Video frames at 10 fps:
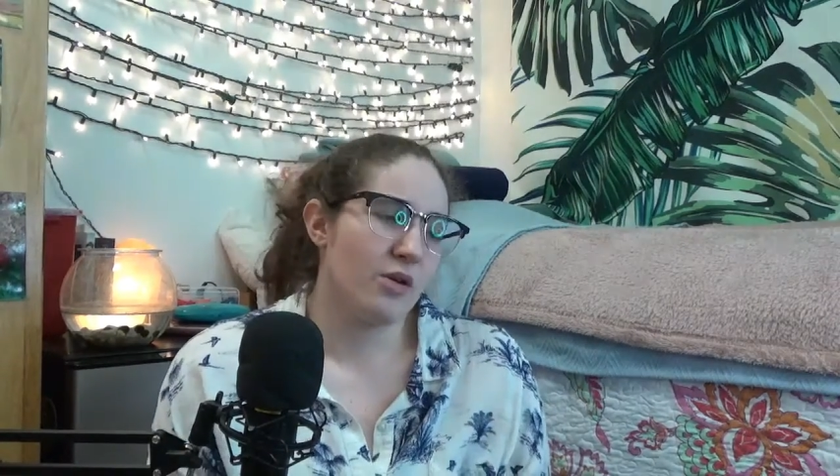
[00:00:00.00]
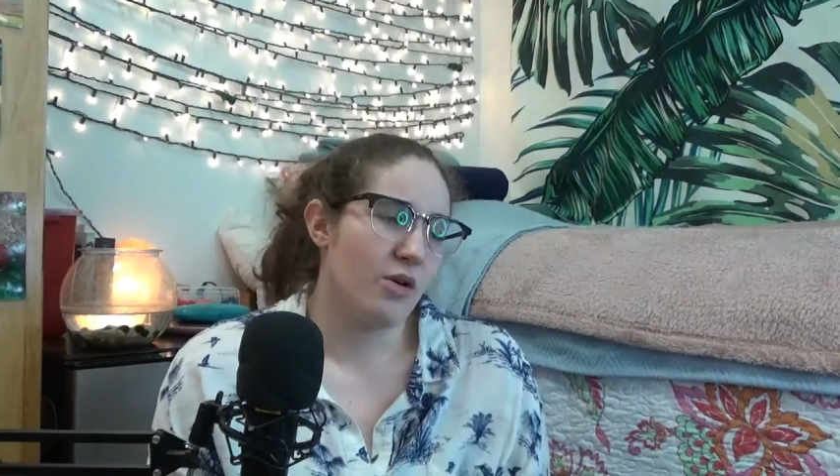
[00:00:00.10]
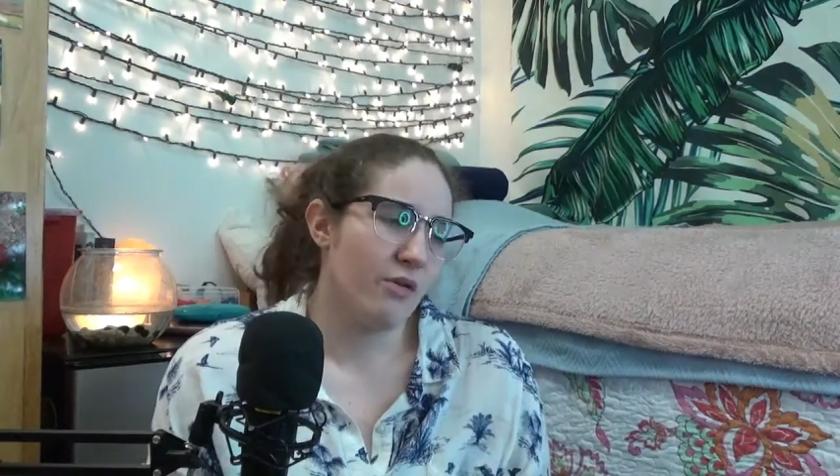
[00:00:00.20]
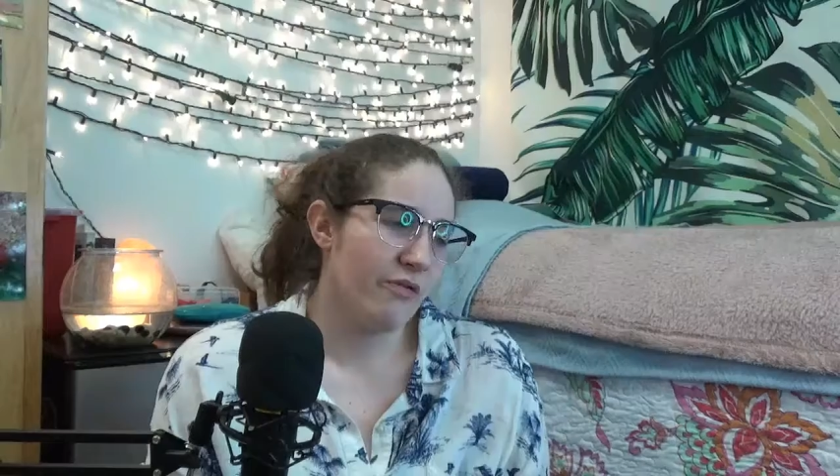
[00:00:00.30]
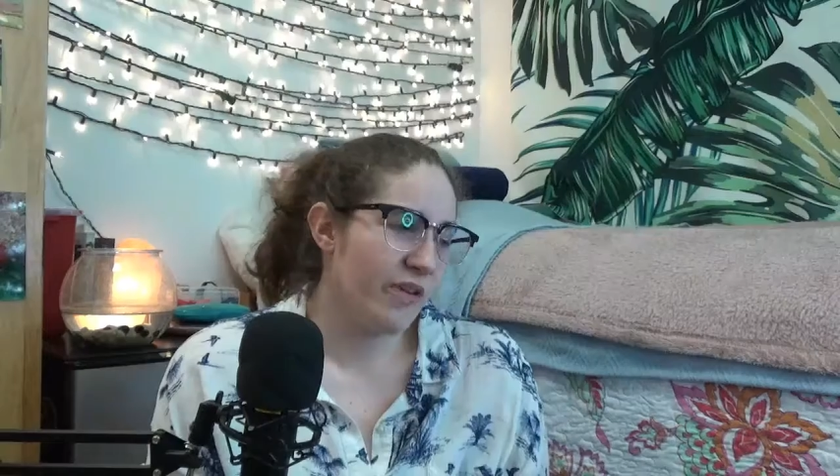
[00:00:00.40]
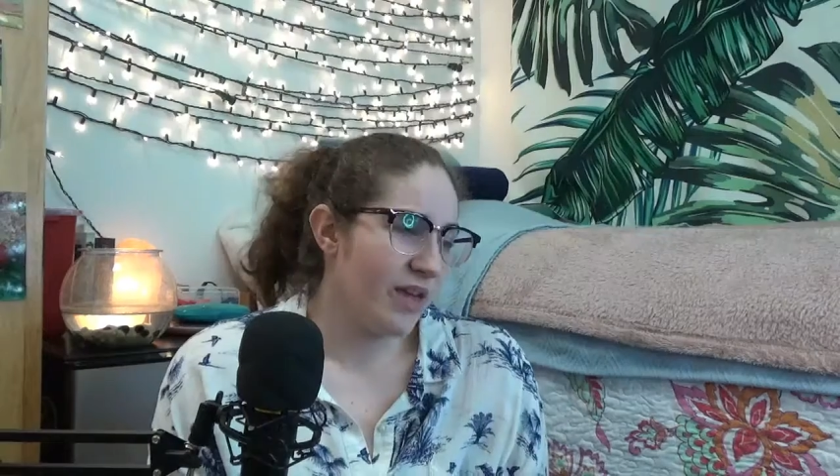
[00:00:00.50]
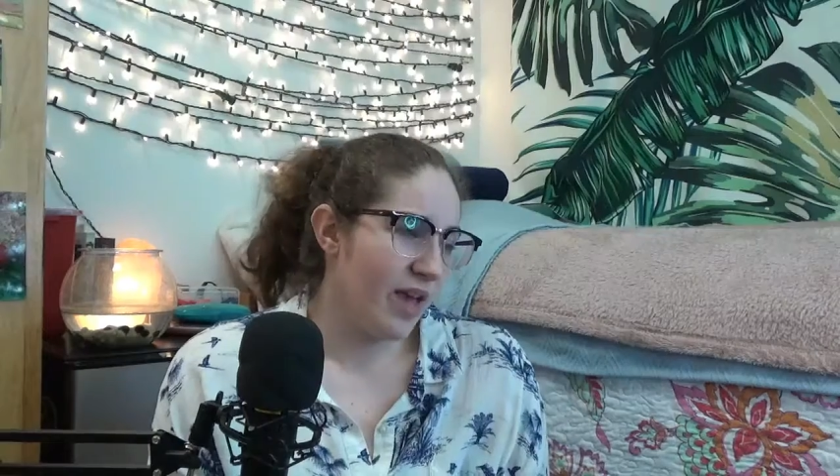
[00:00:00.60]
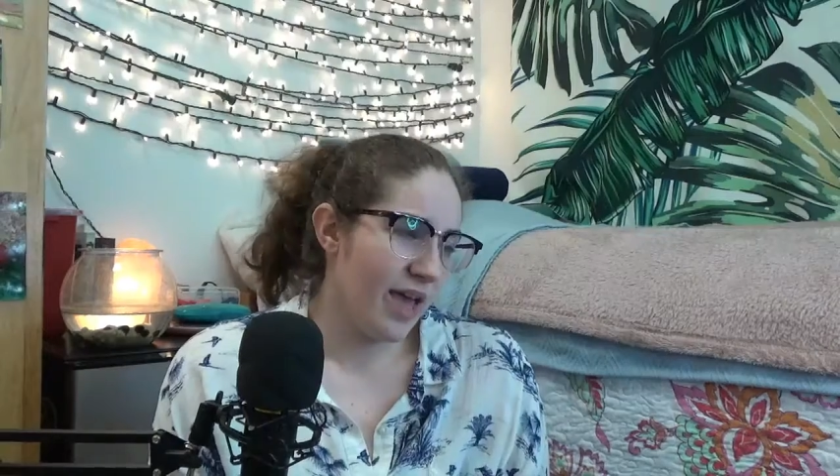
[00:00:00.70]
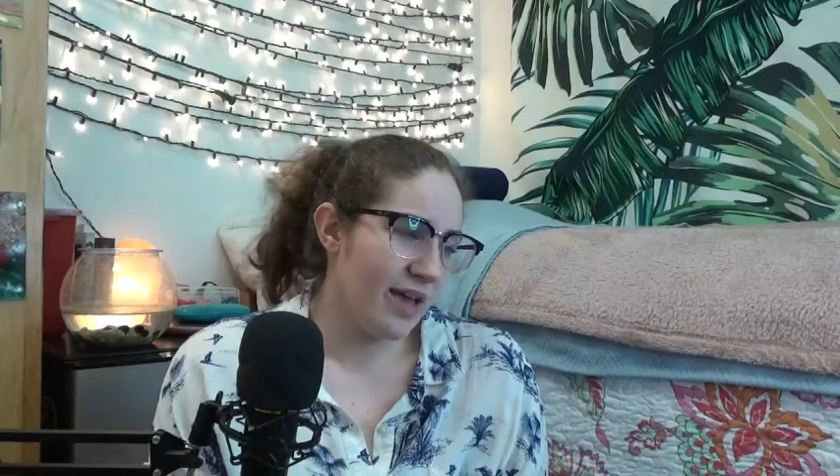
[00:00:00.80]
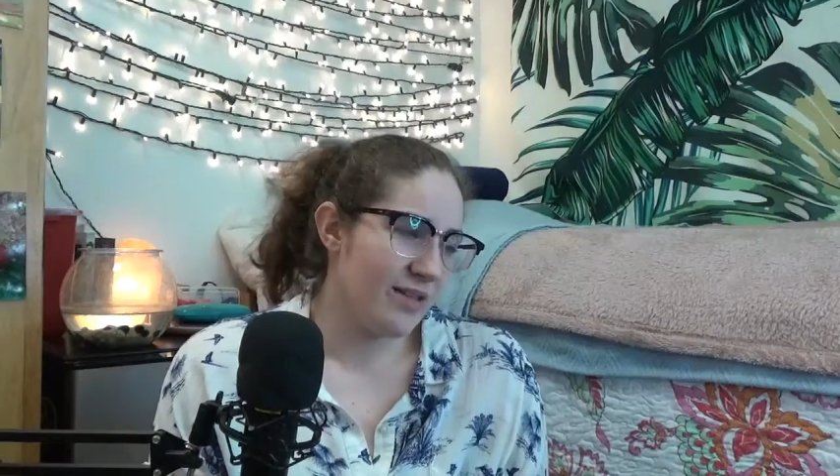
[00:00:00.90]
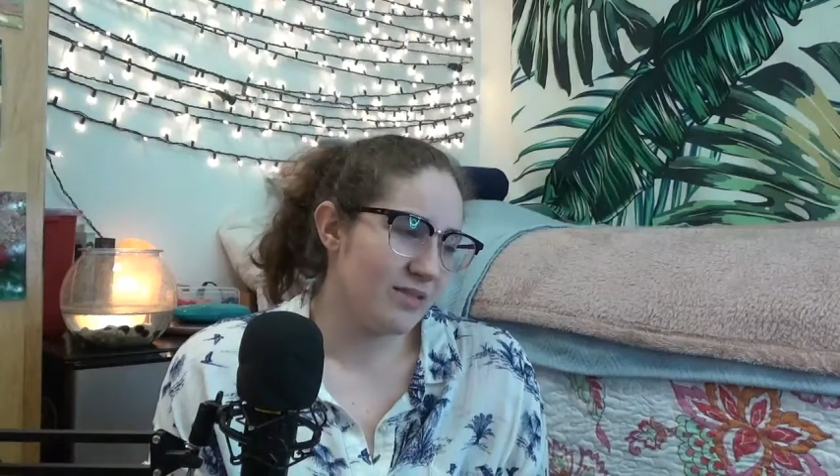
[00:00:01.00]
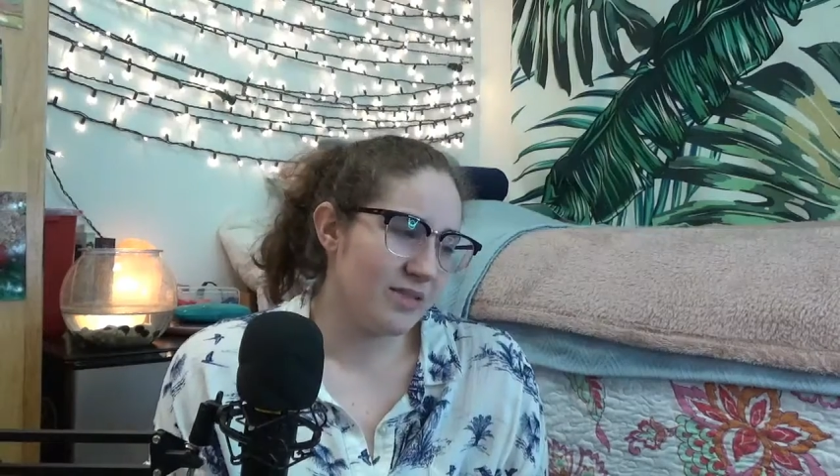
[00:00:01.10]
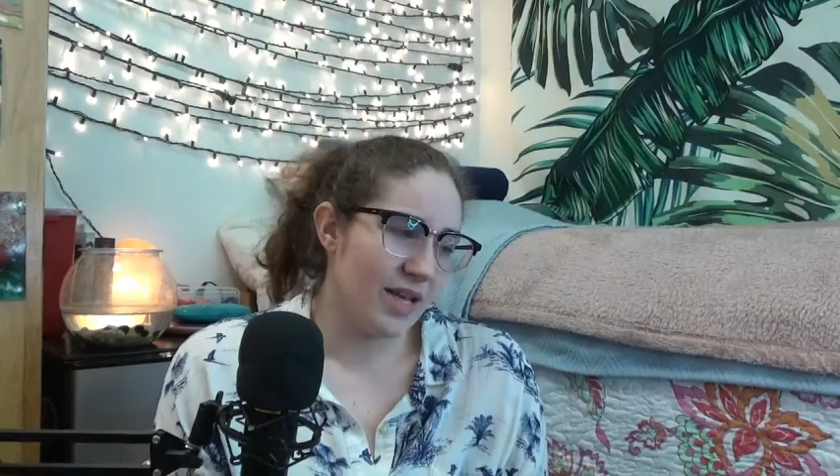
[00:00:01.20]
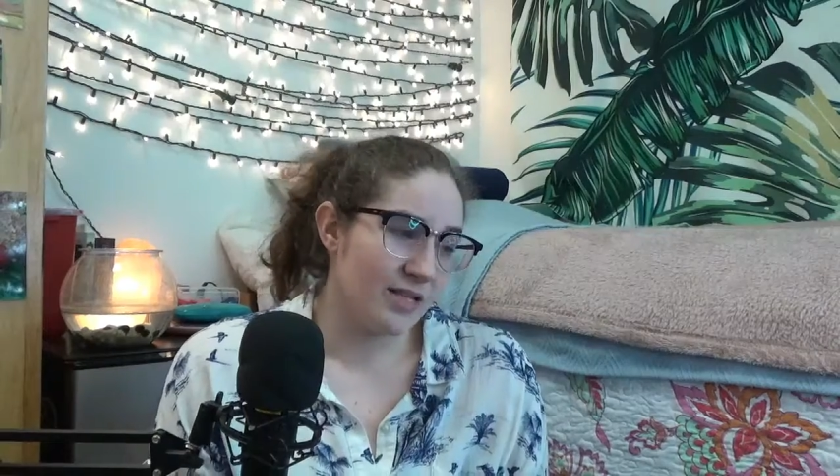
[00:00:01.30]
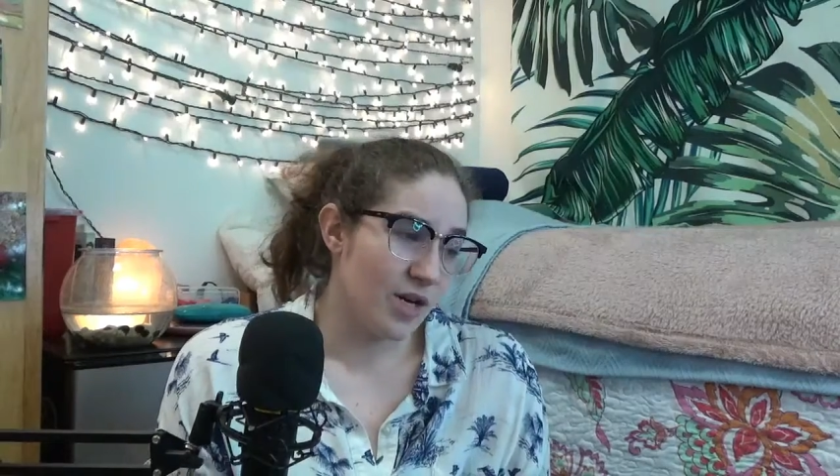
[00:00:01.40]
So feet, hands,
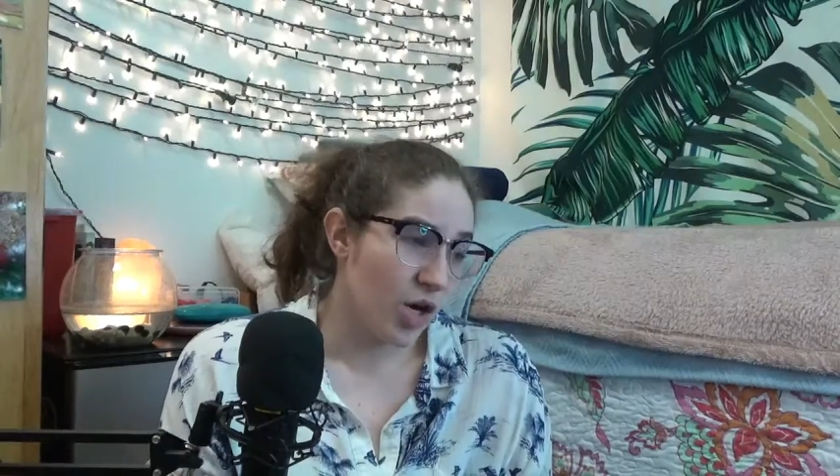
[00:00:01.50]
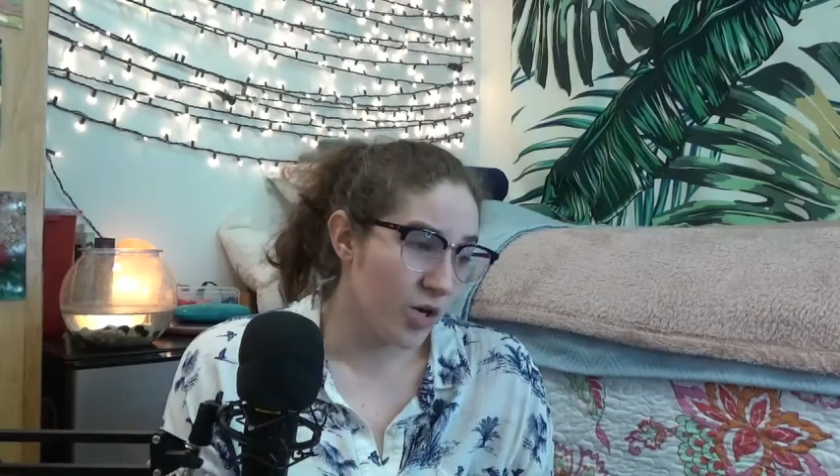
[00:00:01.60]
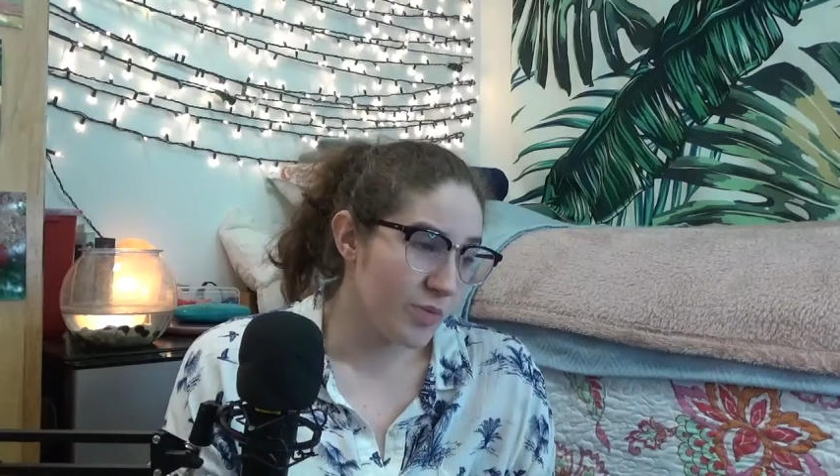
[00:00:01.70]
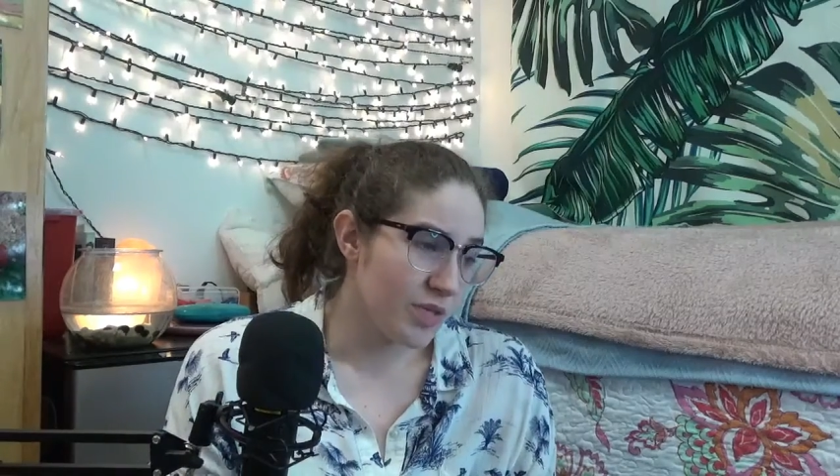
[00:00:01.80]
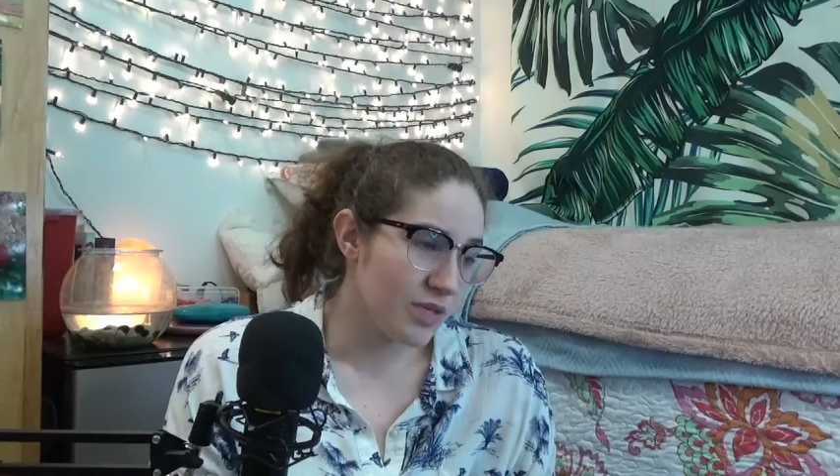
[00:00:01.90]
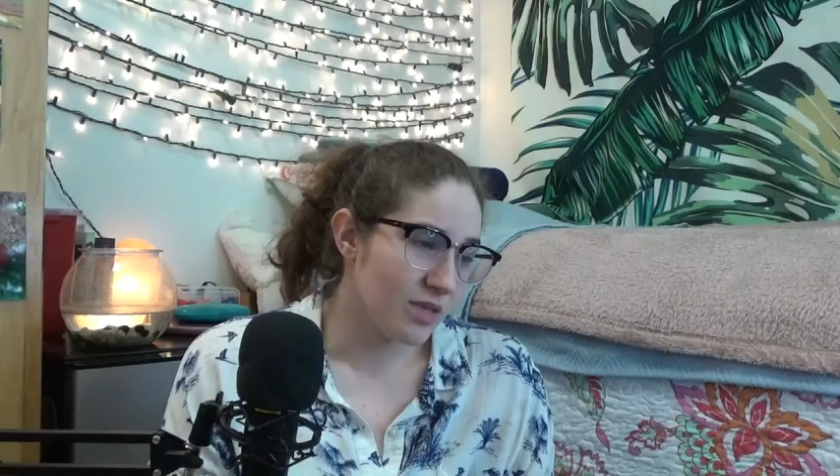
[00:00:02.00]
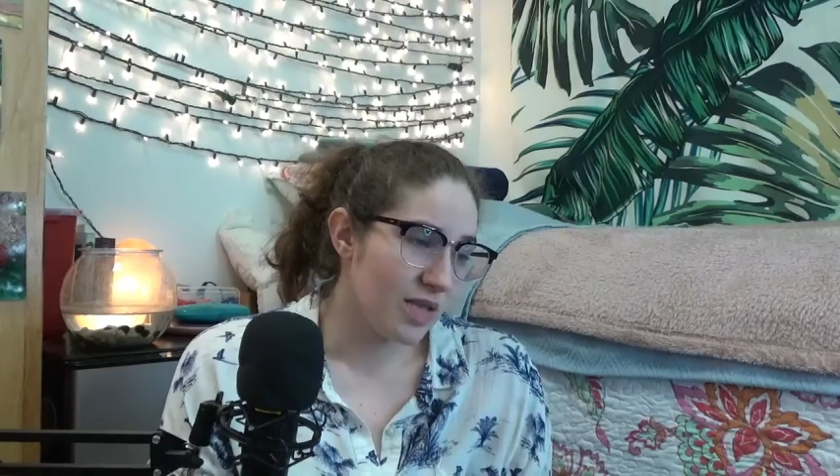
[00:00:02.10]
legs, and arms.